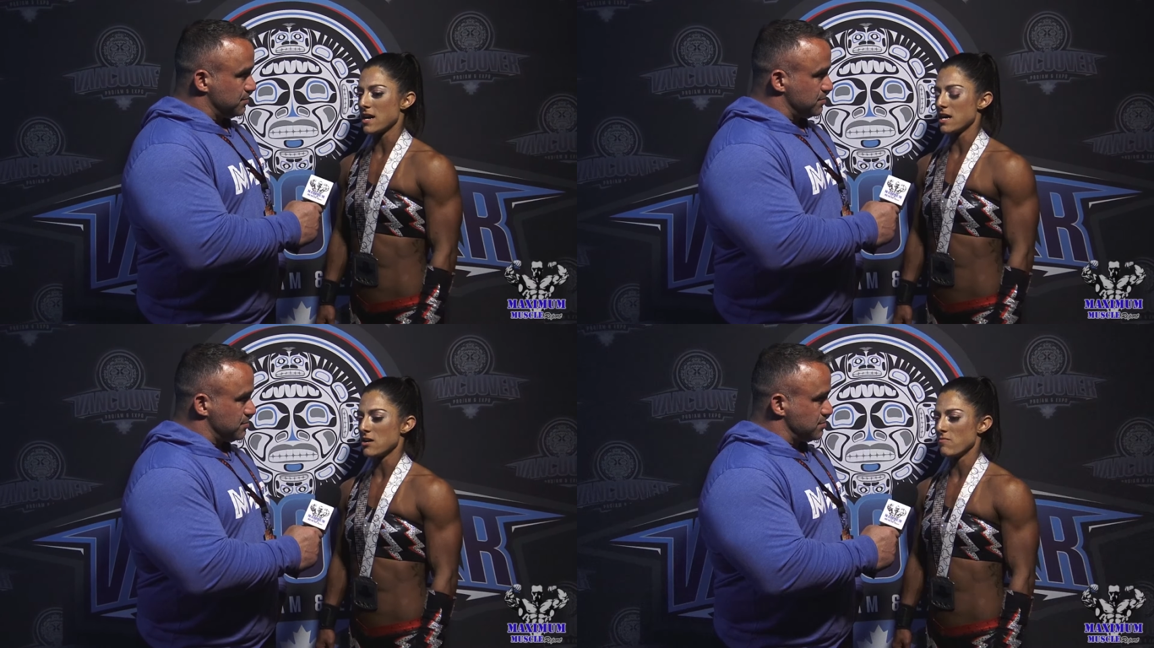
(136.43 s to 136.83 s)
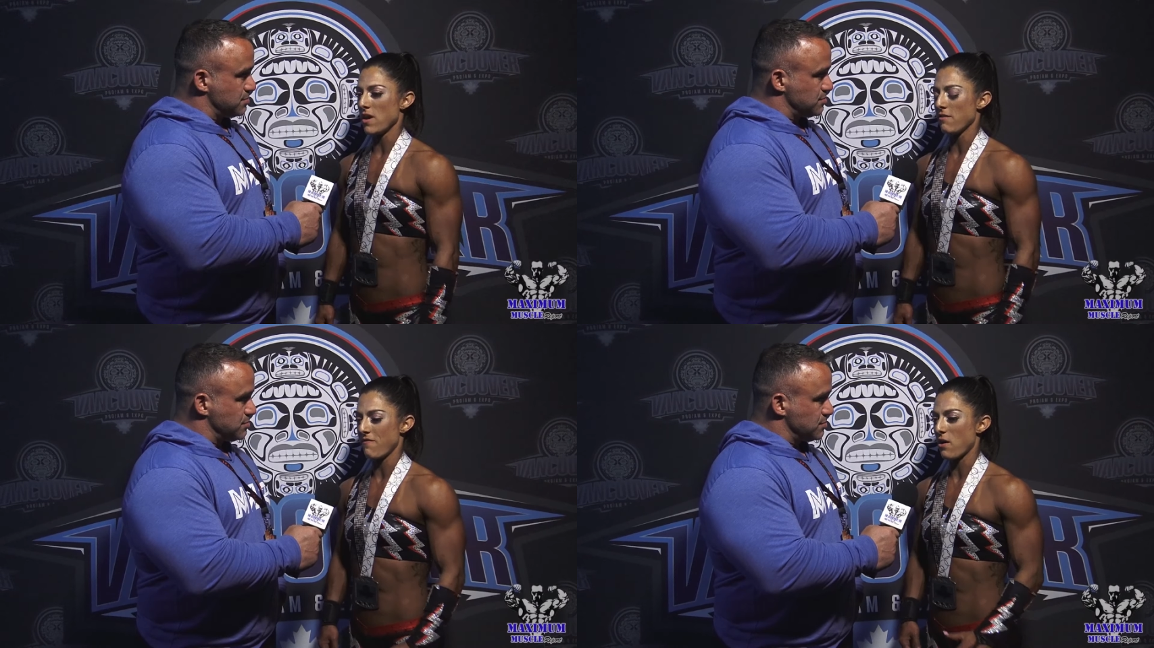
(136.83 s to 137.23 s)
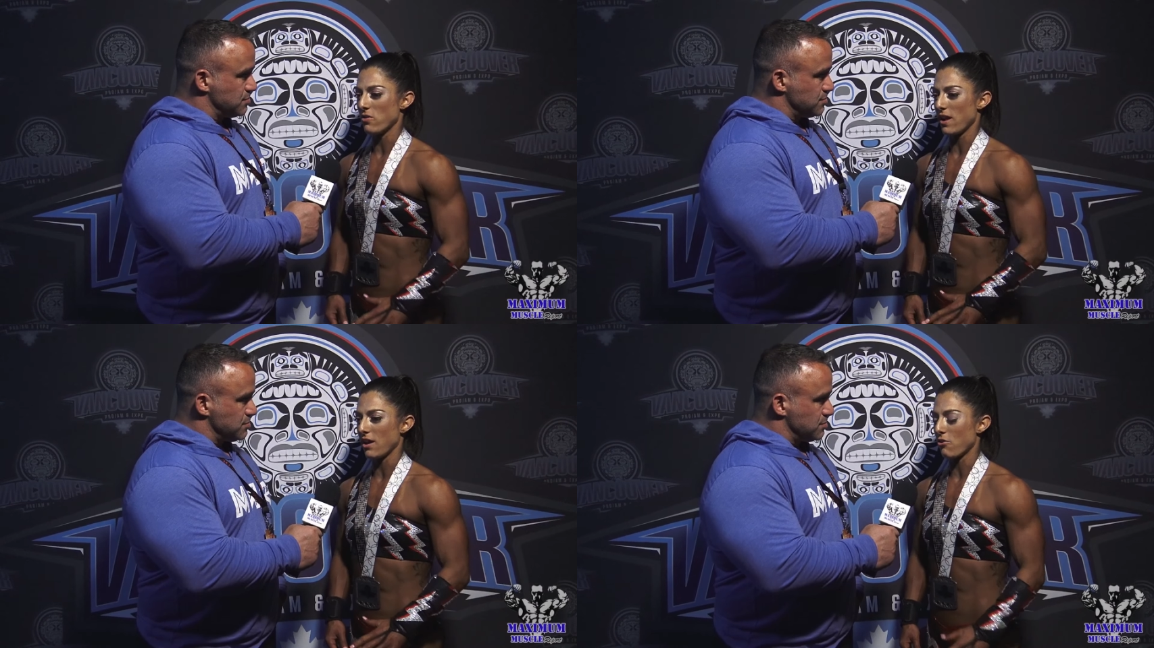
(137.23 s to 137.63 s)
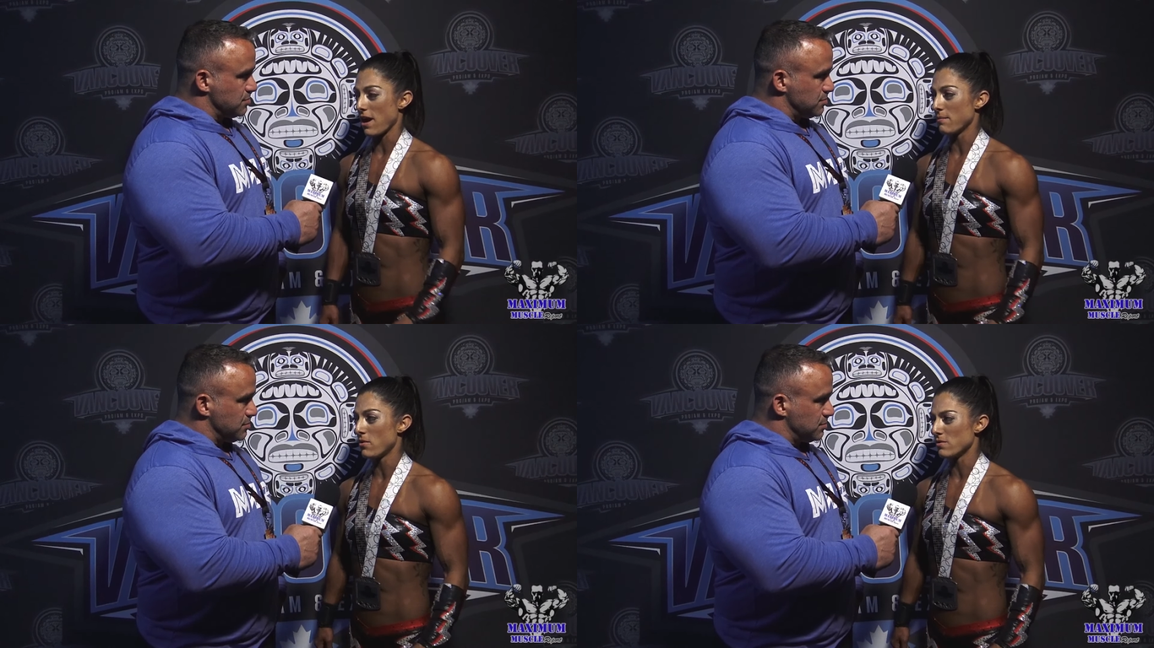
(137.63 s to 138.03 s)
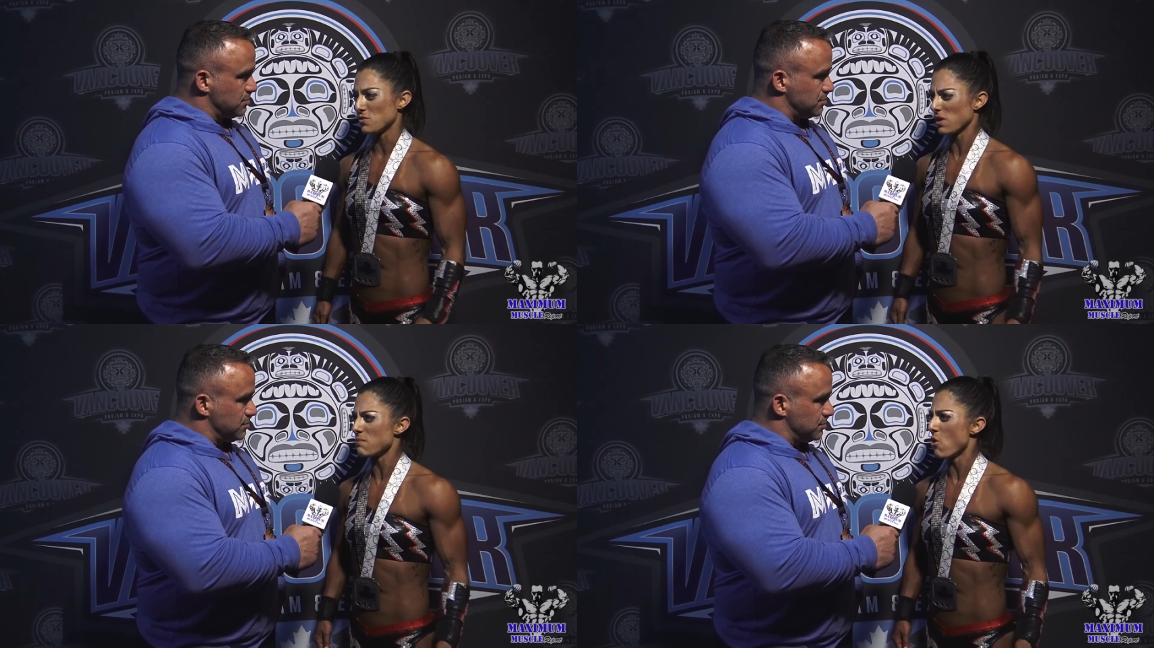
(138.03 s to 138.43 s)
Speaker 1: um, it felt incredible. It
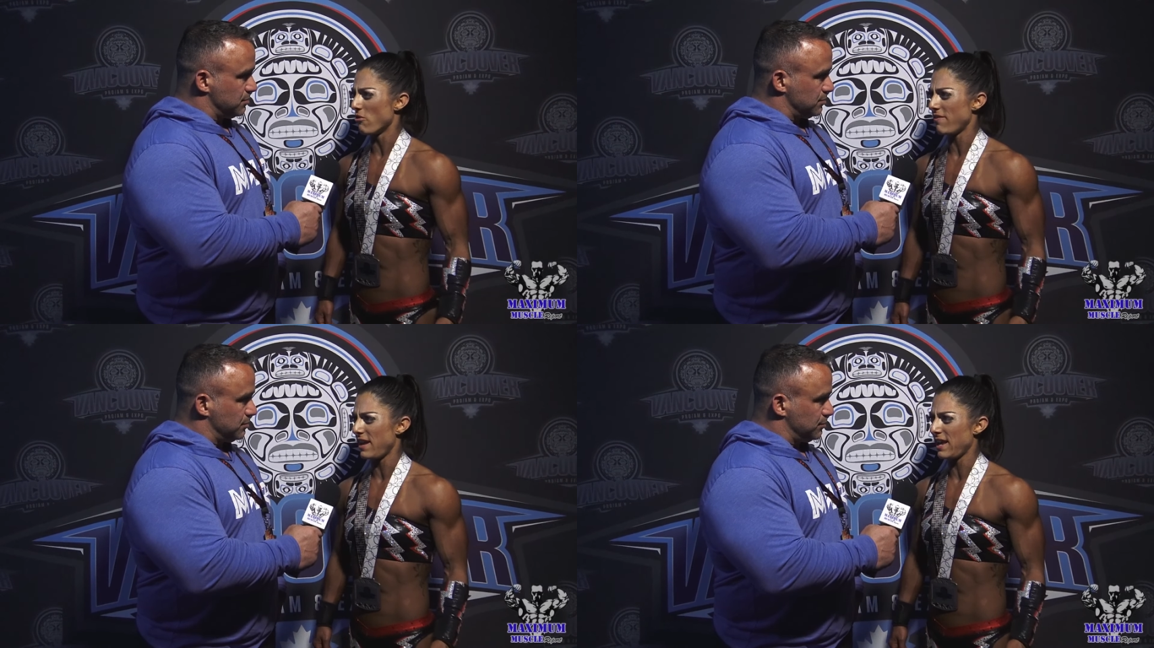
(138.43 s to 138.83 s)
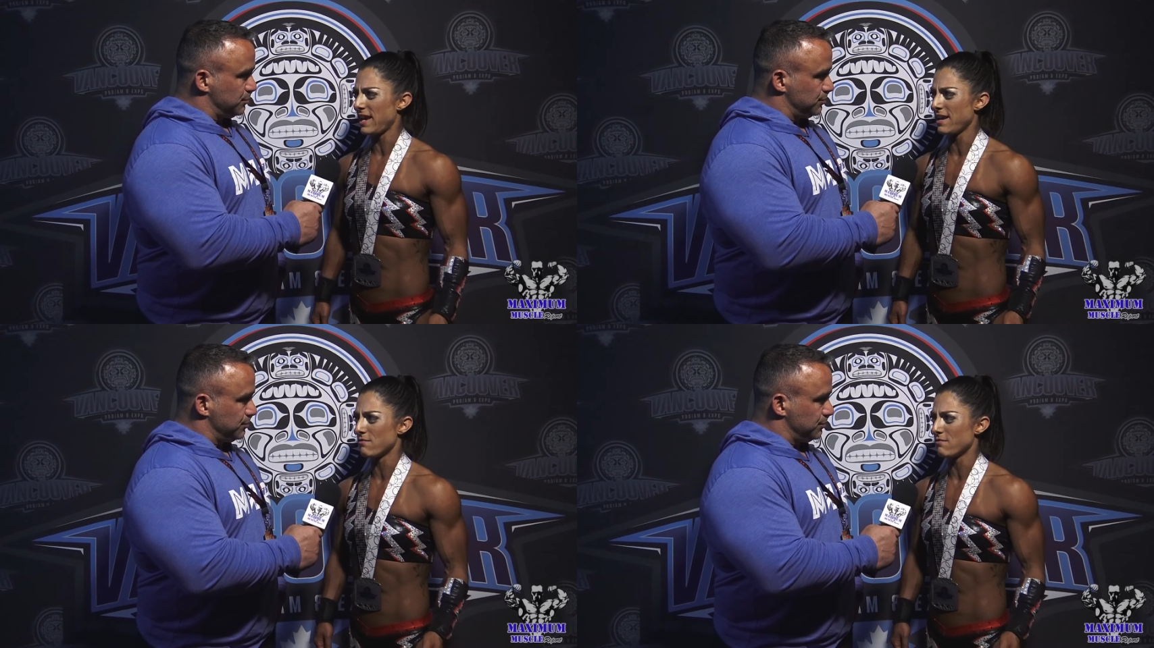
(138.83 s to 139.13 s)
was really motivating.